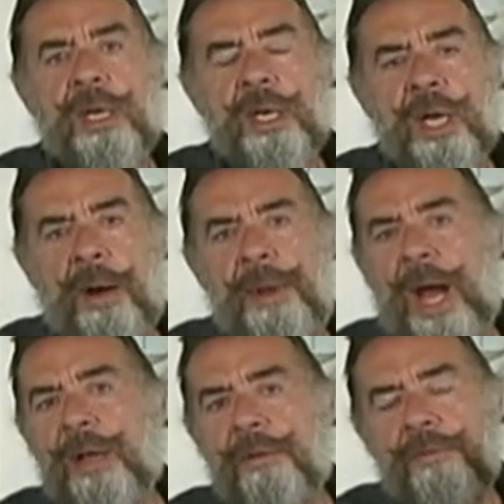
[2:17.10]
come
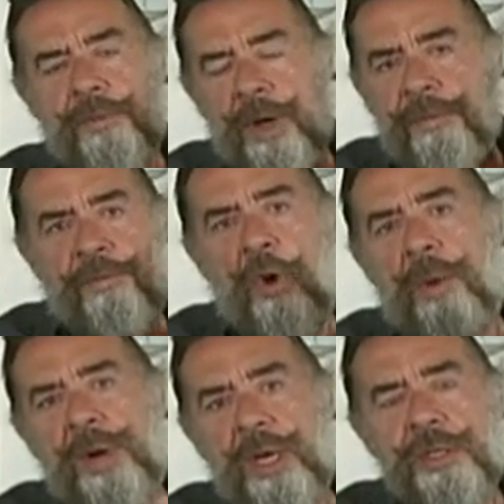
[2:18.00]
out of
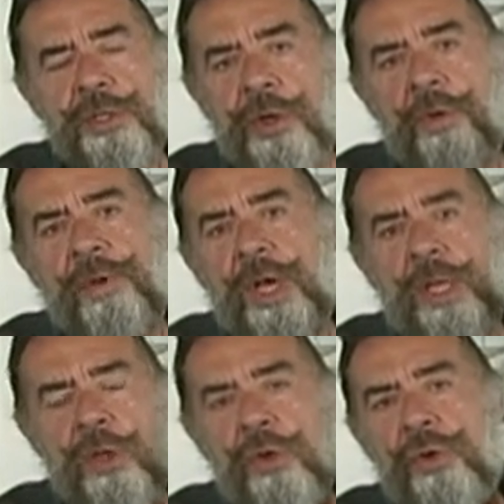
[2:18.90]
former Soviet
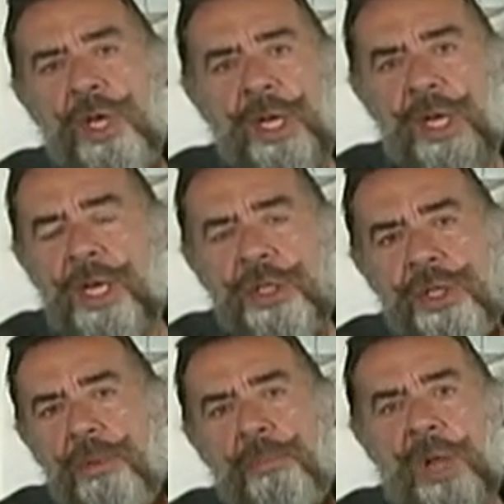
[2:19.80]
Union
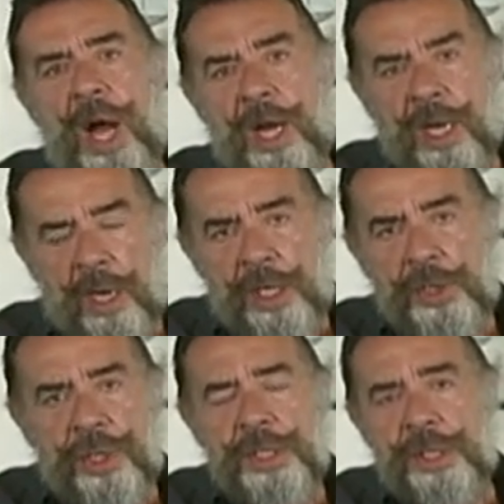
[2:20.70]
Eastern Bloc
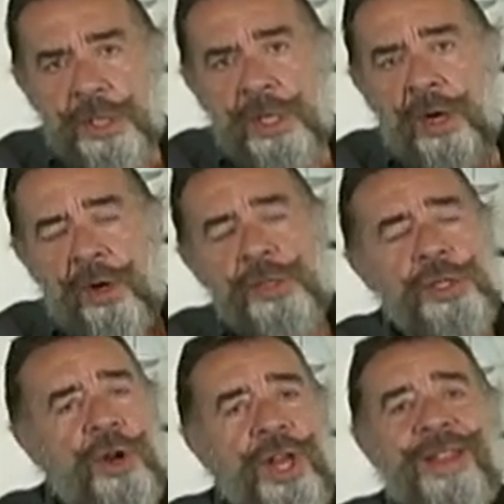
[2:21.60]
countries, or so
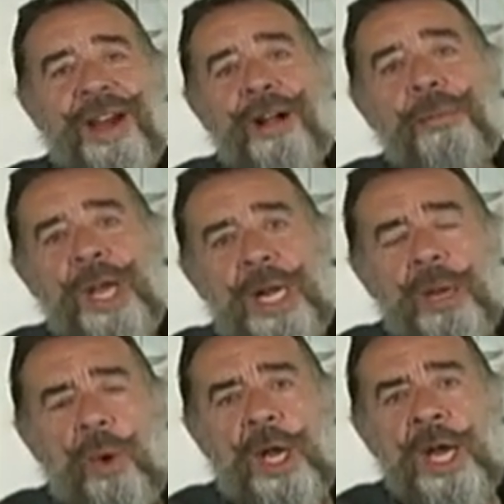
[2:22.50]
they tell me
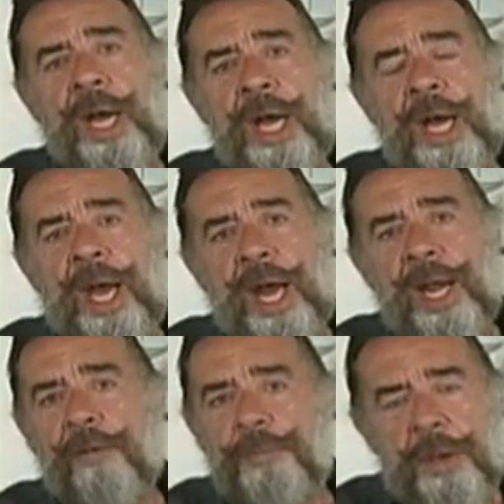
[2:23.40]
anyway. And they
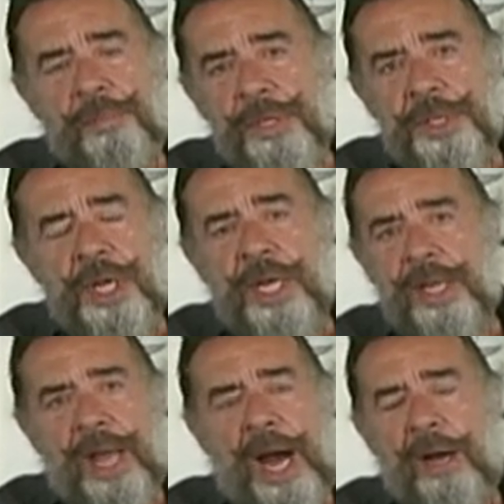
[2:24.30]
have people sitting
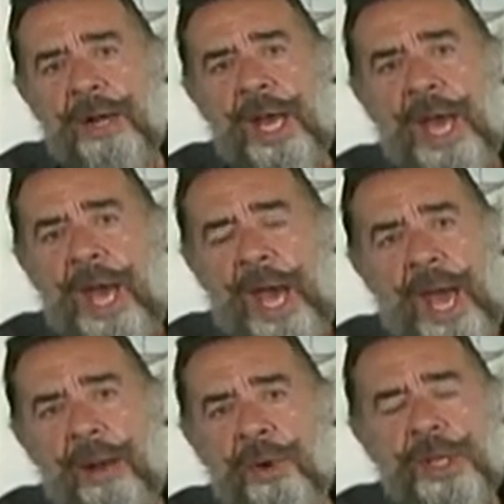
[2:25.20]
down,
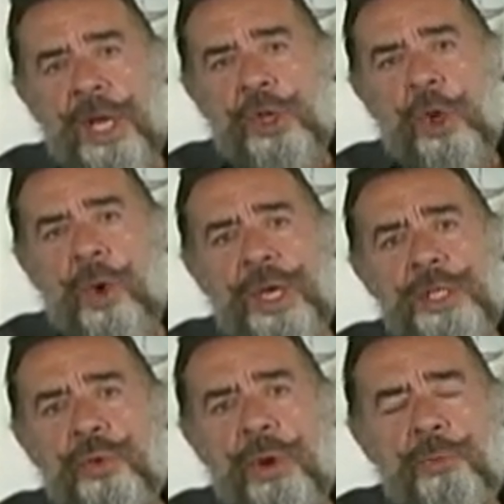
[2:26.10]
and what they're doing is
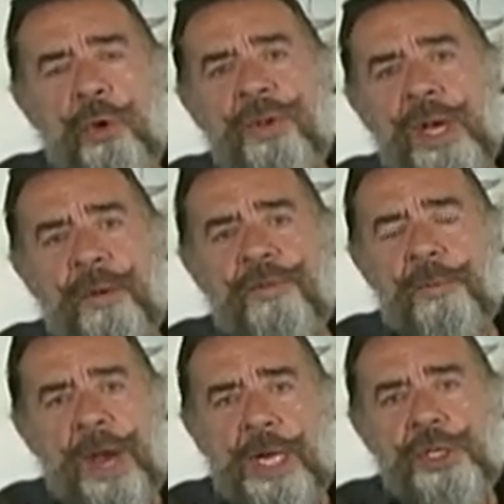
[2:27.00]
removing
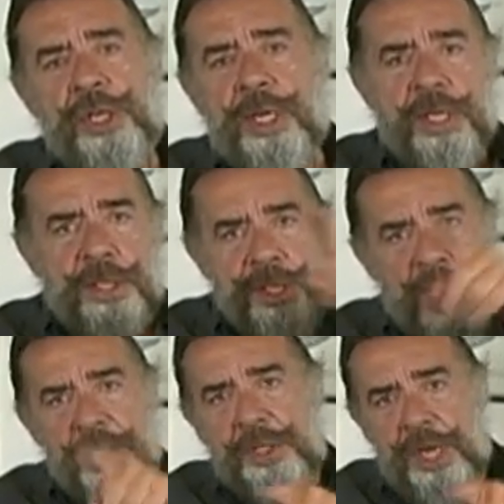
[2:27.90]
information, and instead
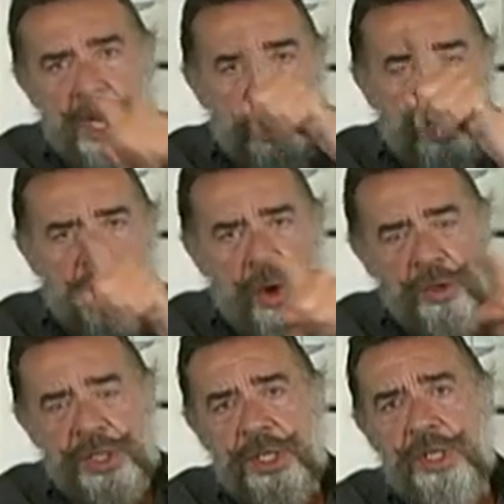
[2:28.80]
of seeing the
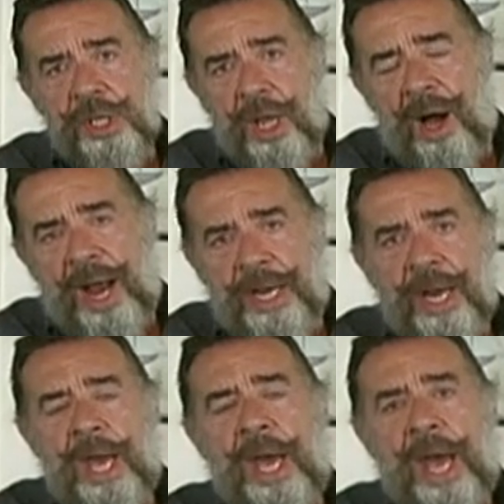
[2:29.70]
coast as a line
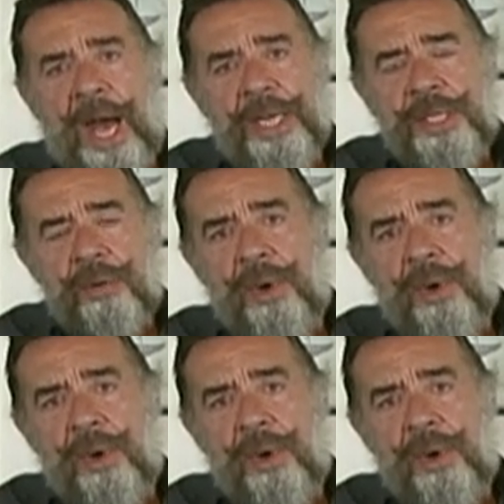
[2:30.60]
as it